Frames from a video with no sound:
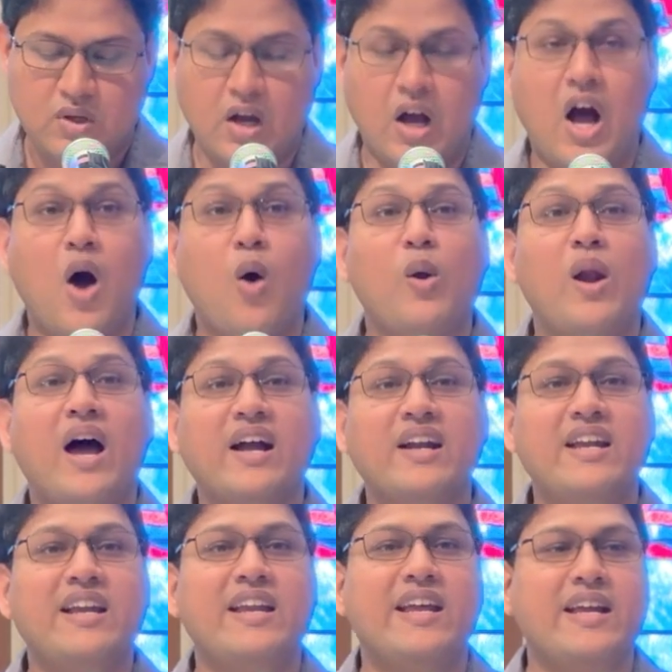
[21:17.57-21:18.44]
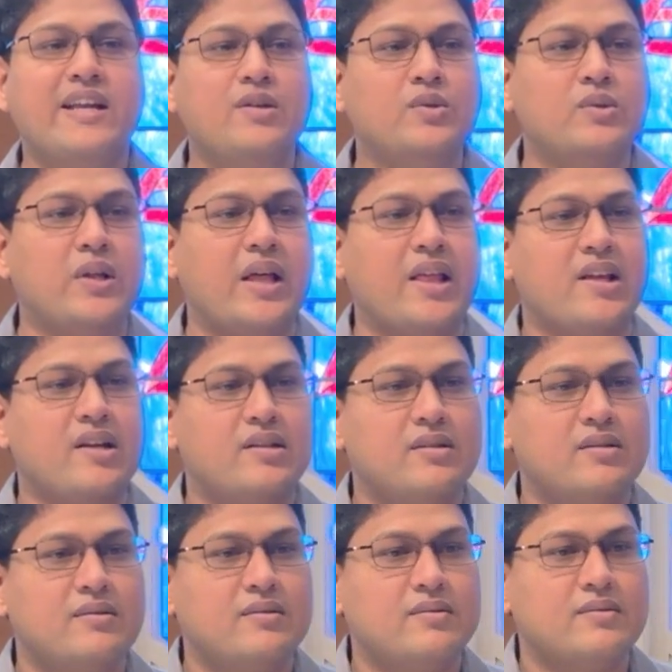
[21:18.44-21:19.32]
How long did he do there?
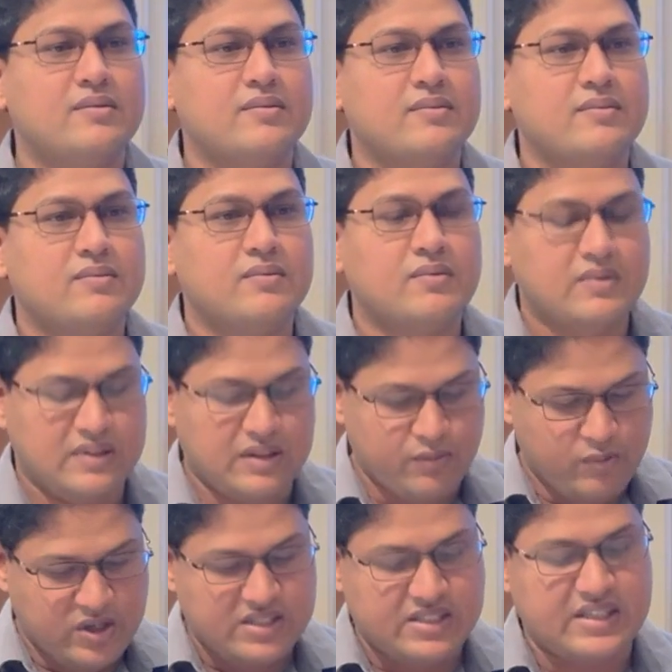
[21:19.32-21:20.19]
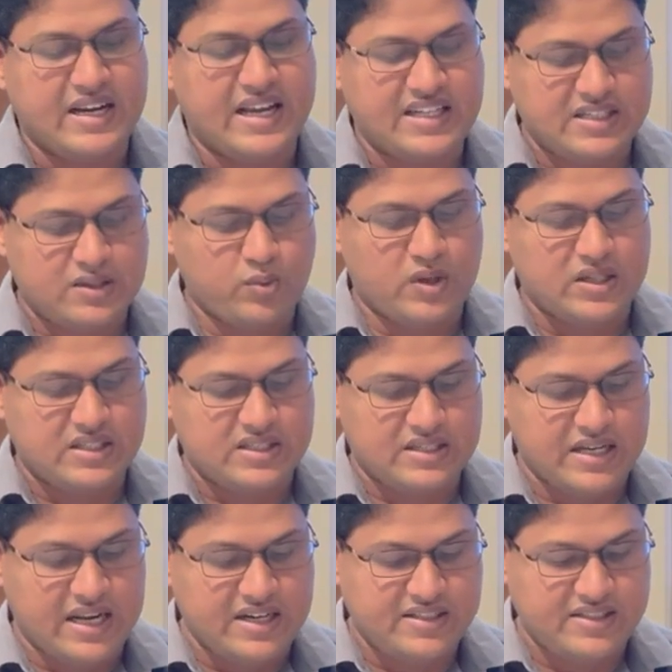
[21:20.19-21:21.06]
The verse, next verse
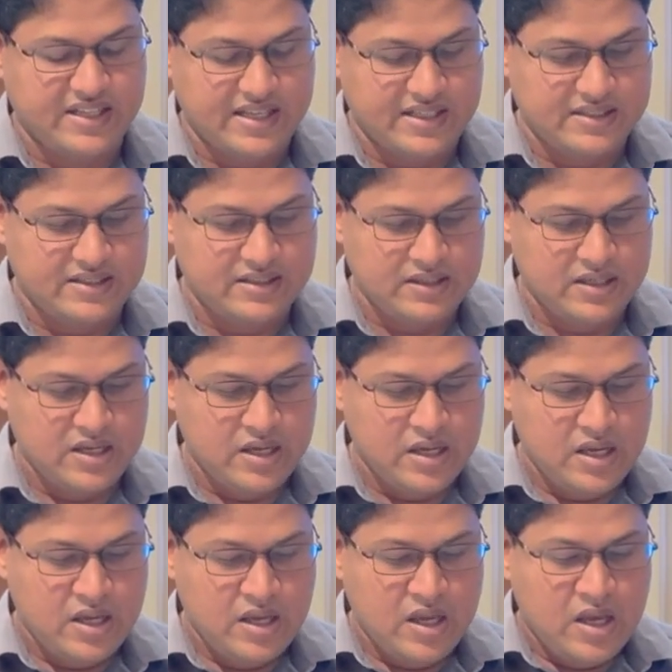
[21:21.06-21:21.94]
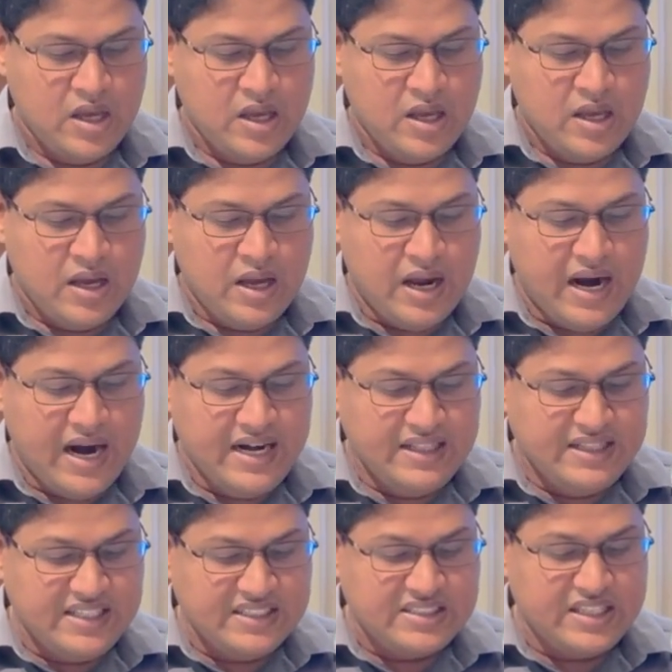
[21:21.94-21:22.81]
10 says,
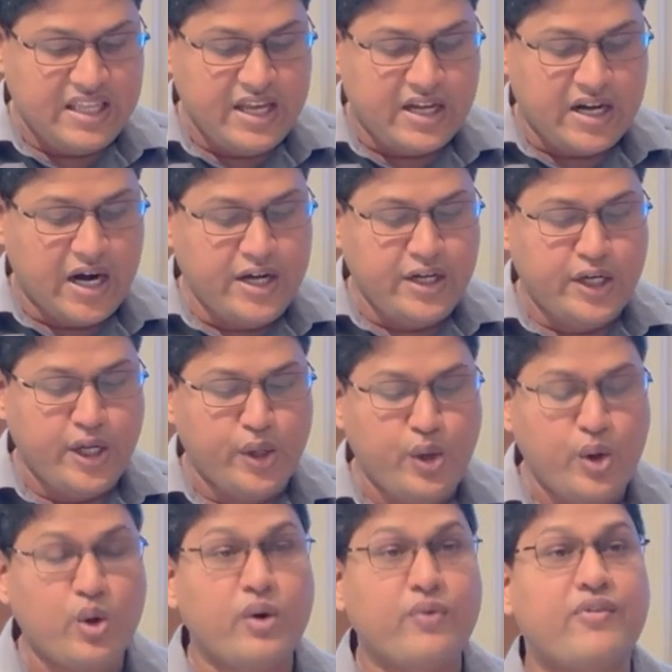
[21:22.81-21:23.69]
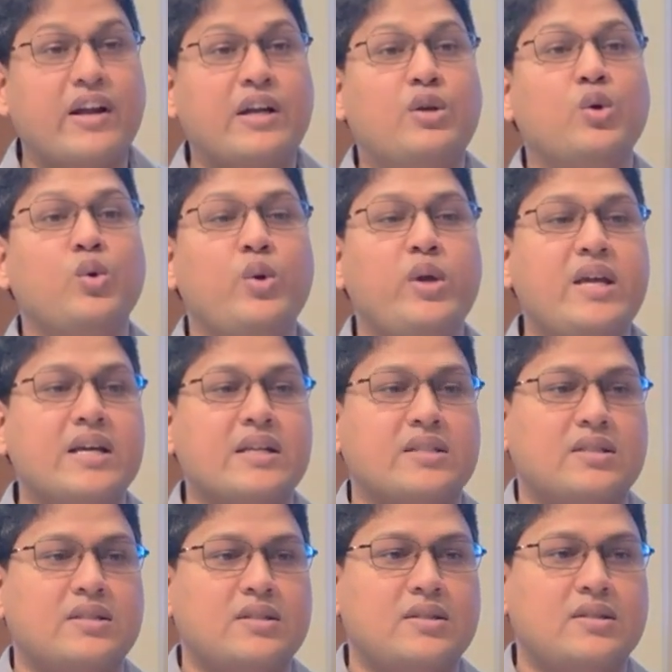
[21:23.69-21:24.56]
and this he continued for 2
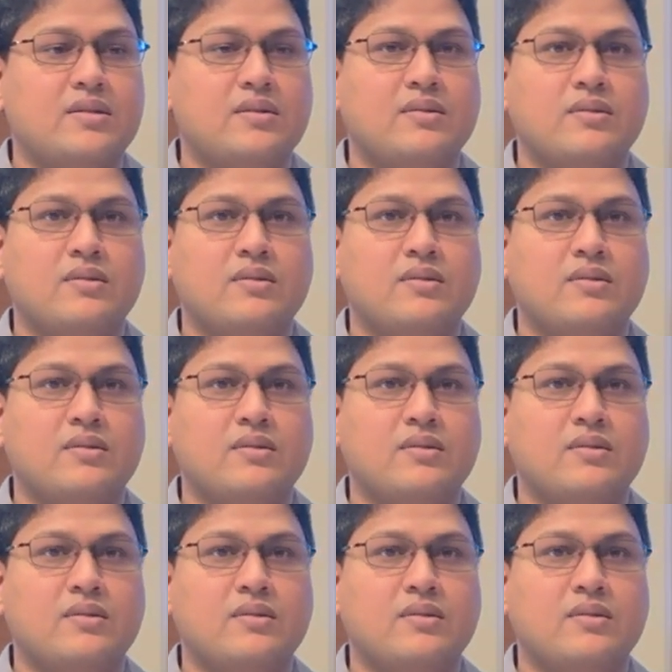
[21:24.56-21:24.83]
years,